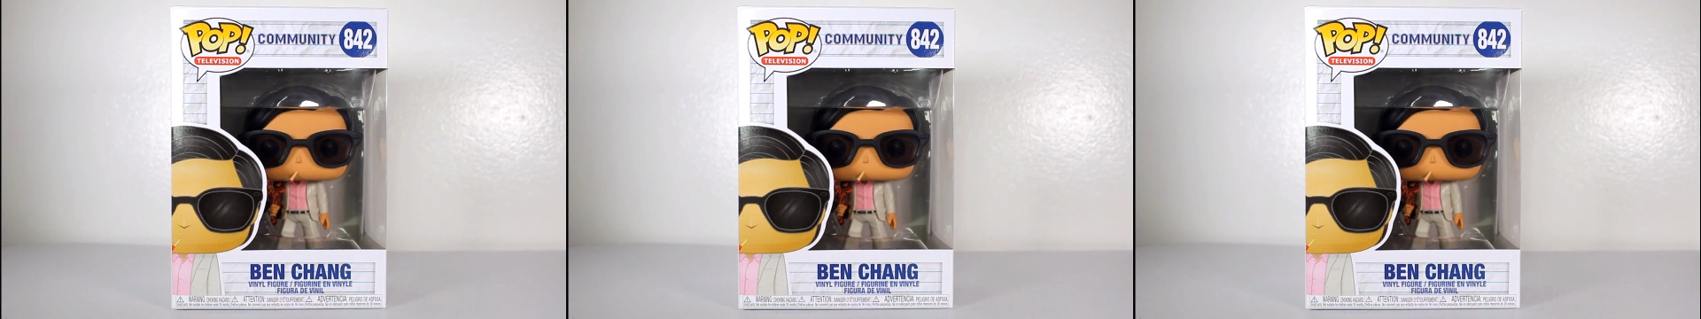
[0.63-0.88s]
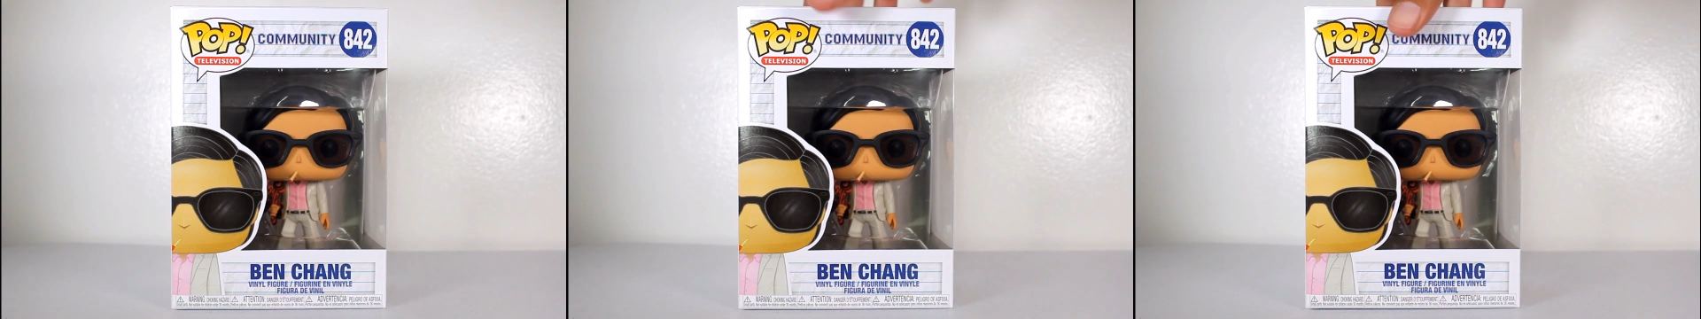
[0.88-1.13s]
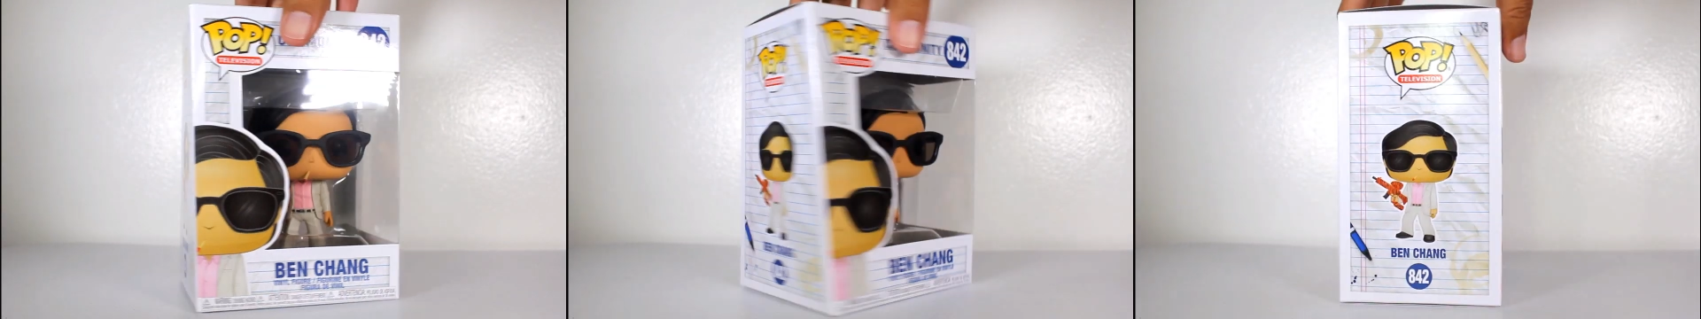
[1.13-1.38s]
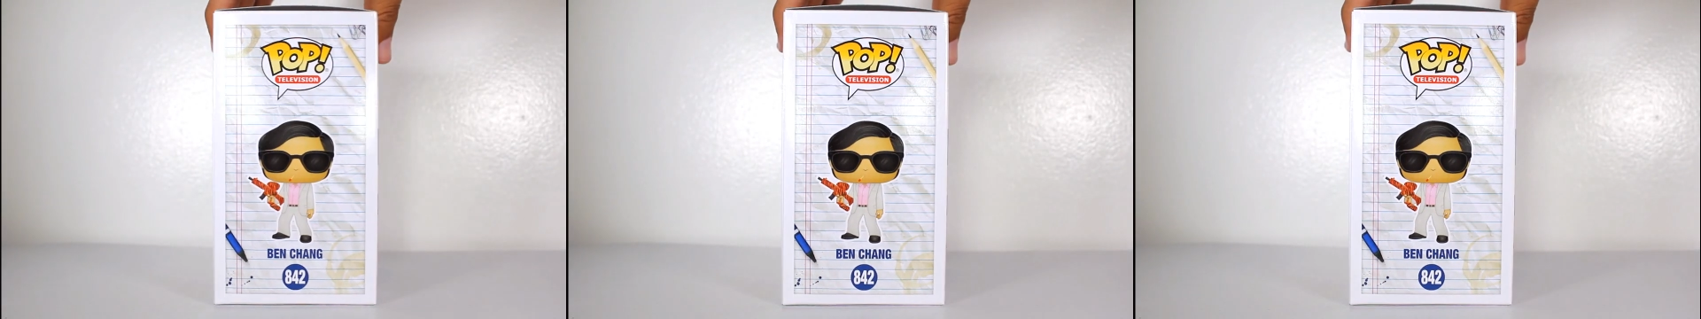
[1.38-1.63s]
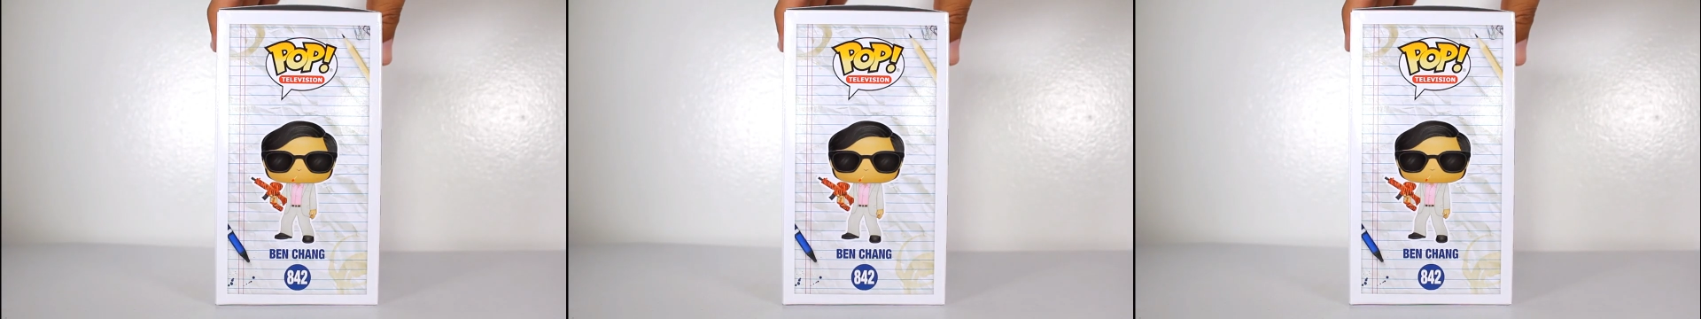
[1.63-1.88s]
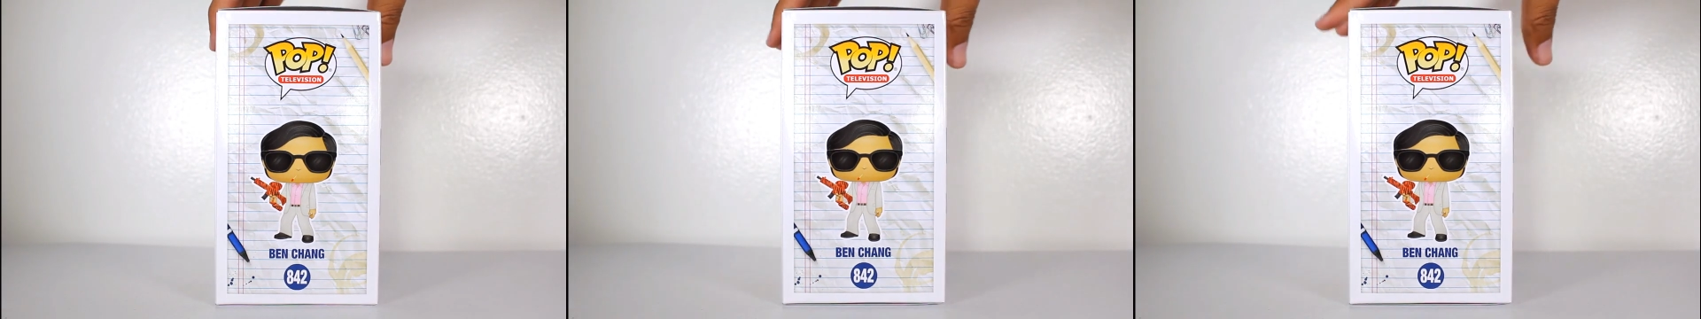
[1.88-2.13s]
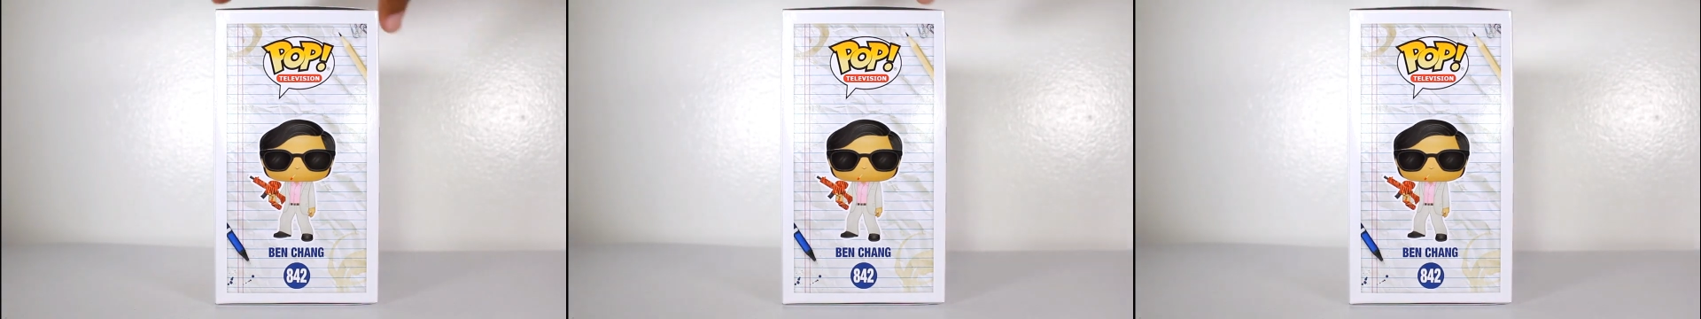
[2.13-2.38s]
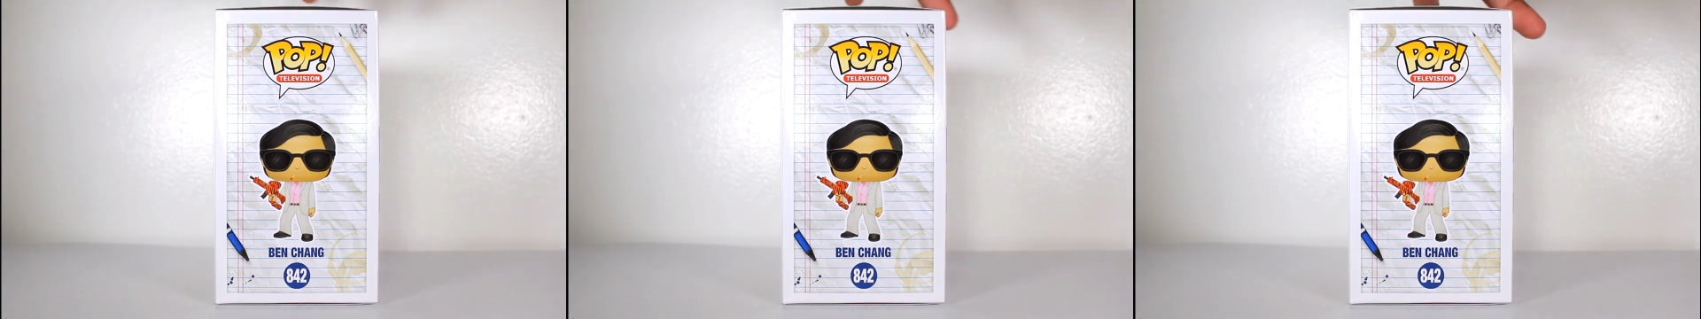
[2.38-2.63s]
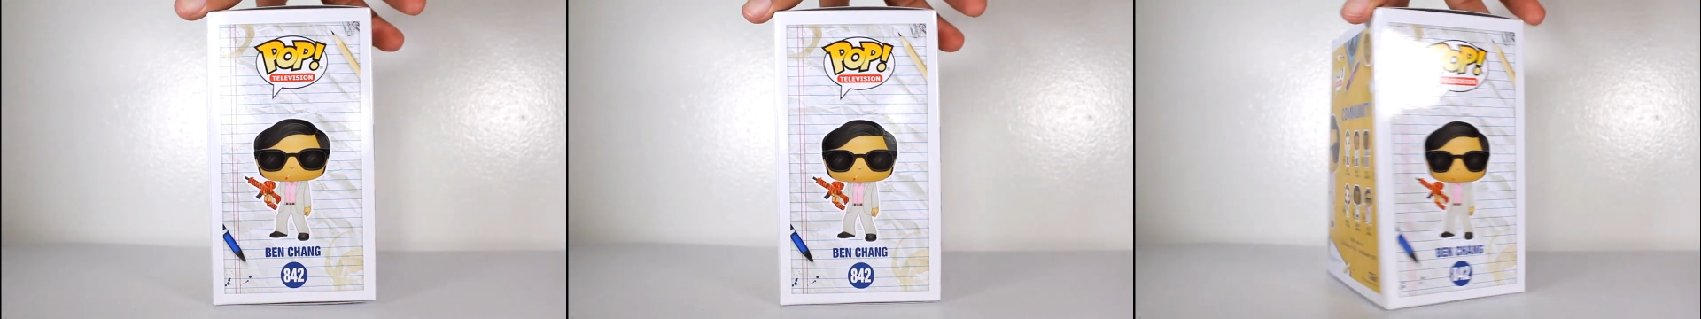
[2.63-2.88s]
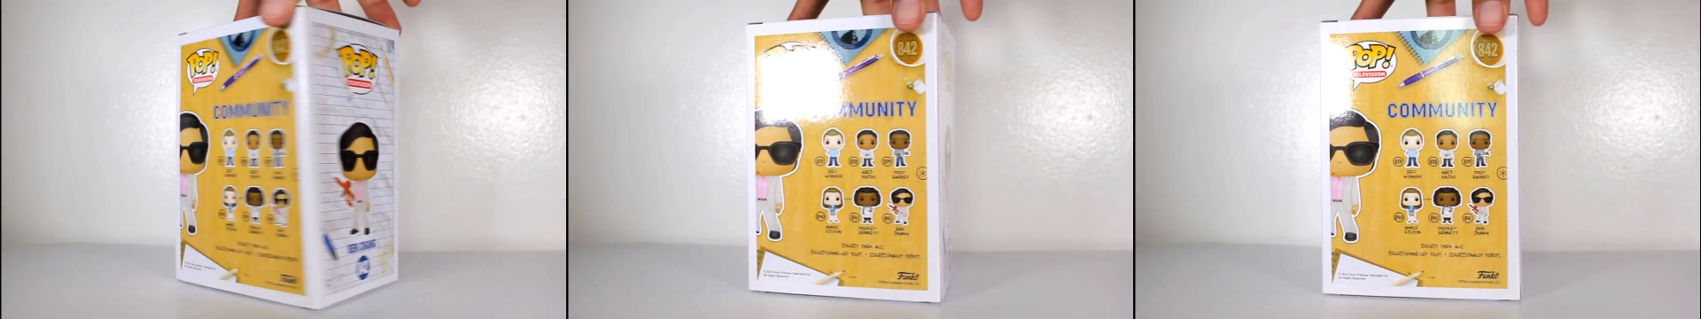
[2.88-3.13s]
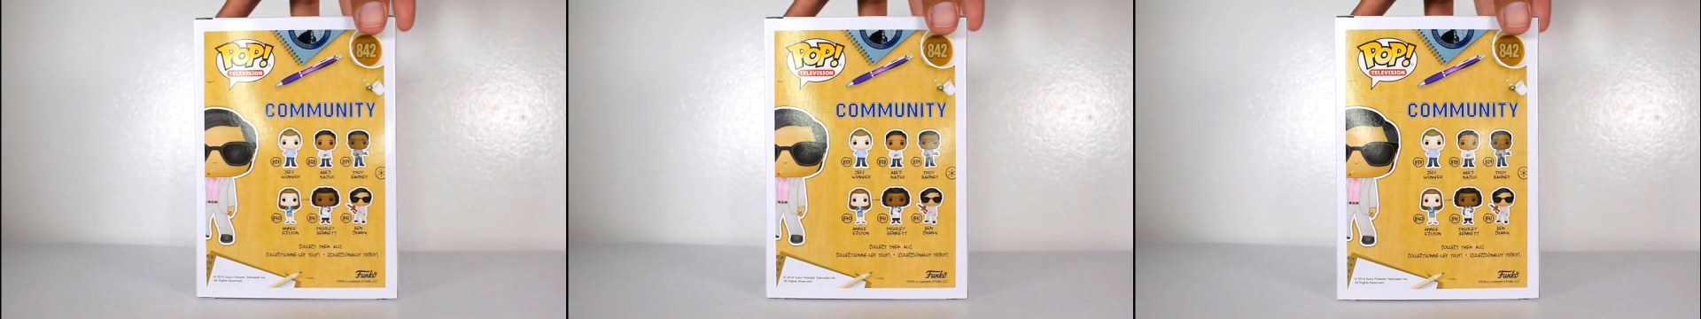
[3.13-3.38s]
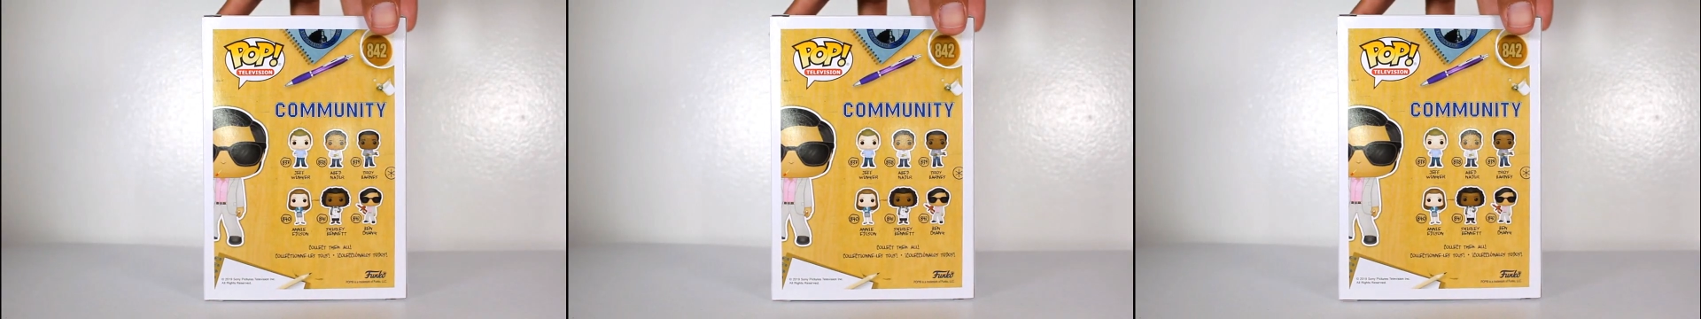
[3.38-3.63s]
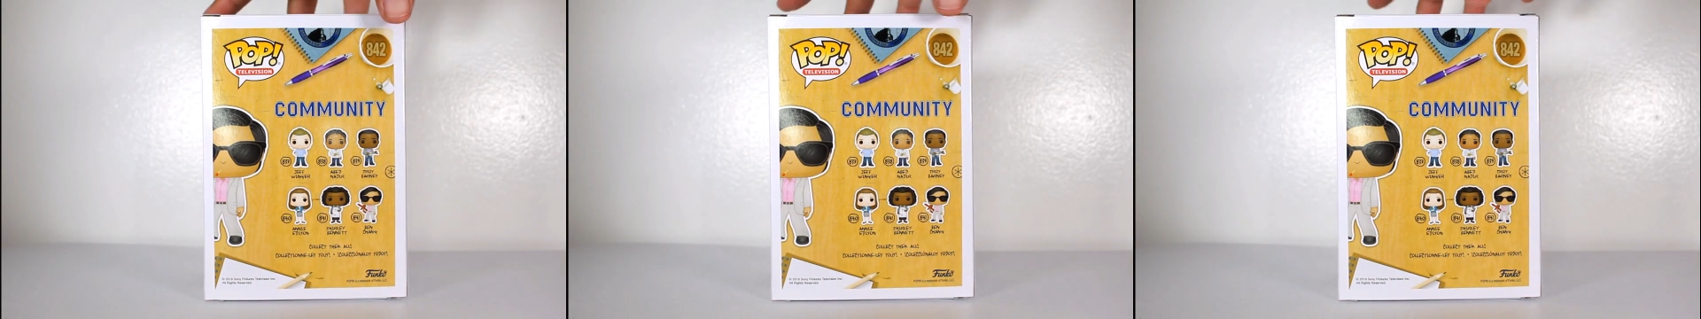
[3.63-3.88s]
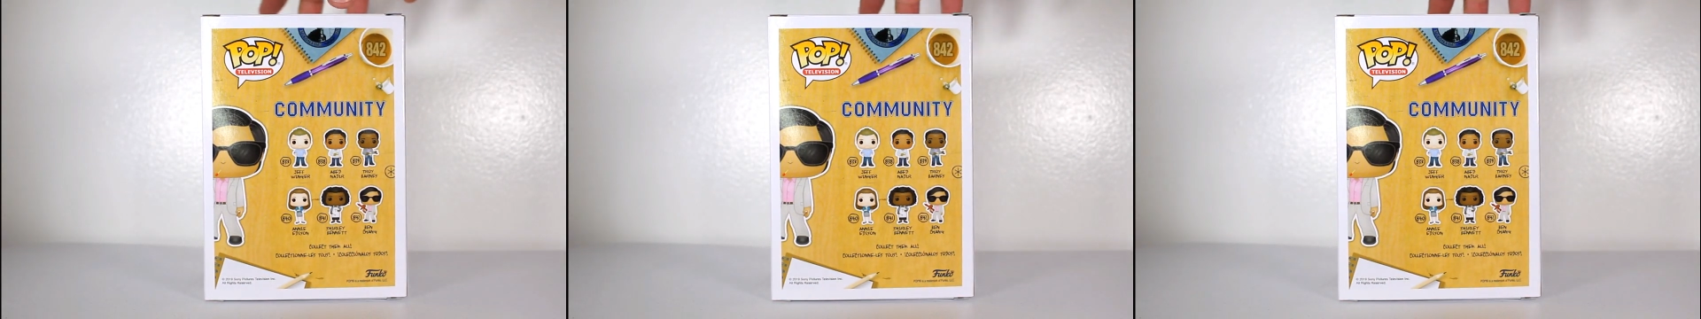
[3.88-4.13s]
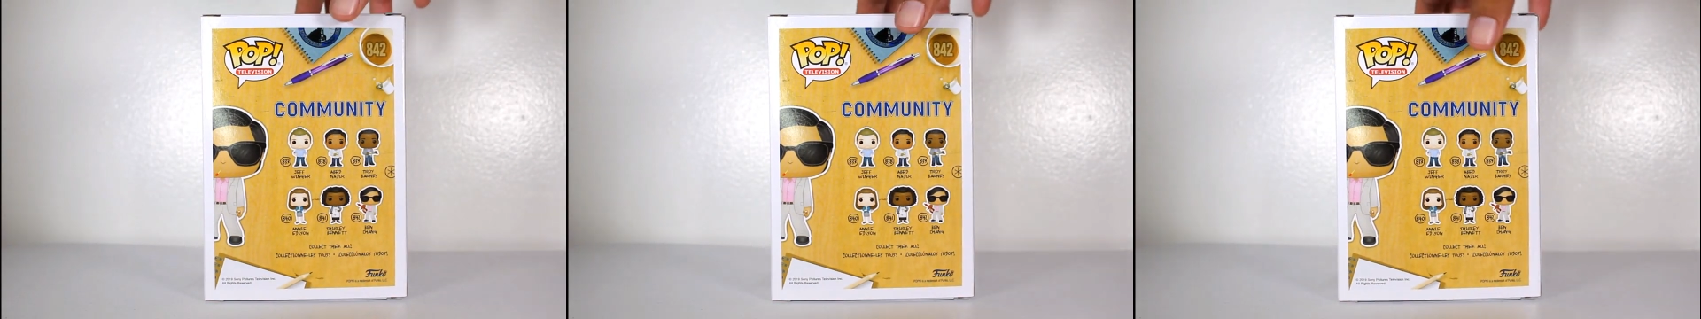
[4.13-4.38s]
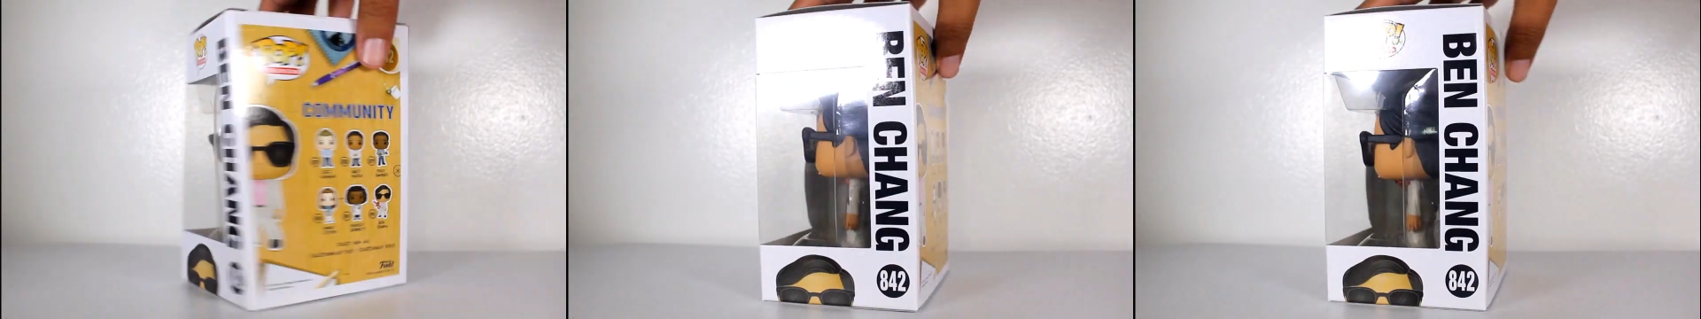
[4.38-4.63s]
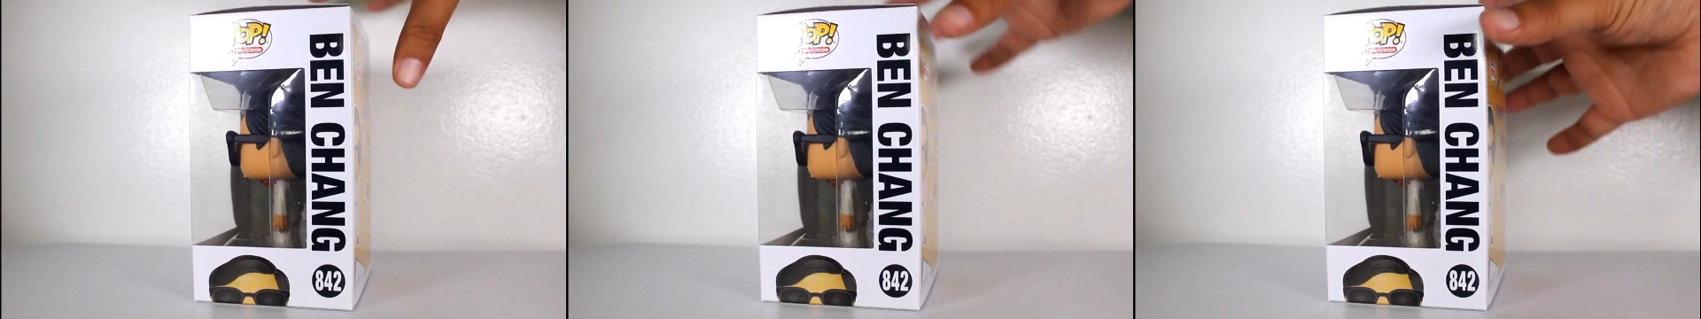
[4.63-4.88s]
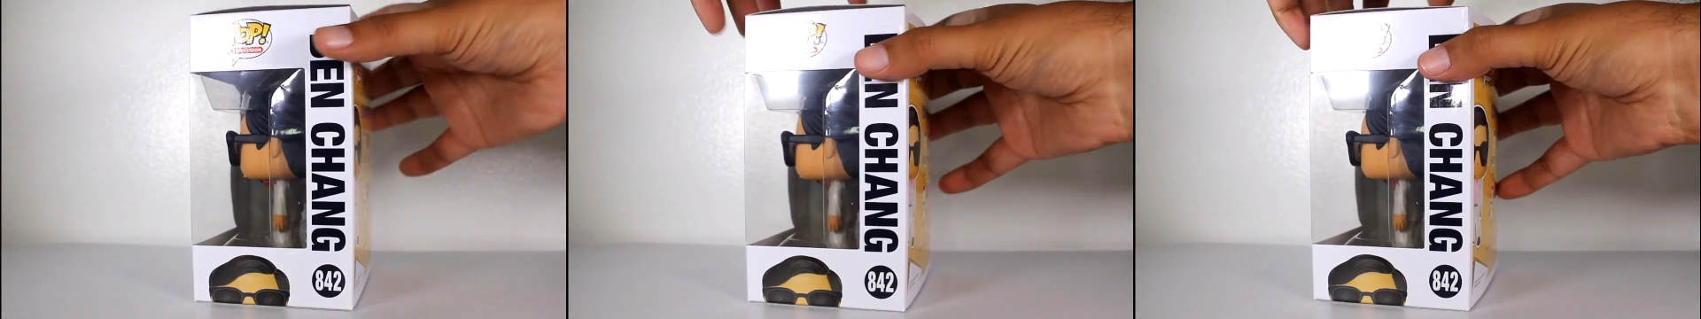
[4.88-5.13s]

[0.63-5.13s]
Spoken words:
(no speaker visible)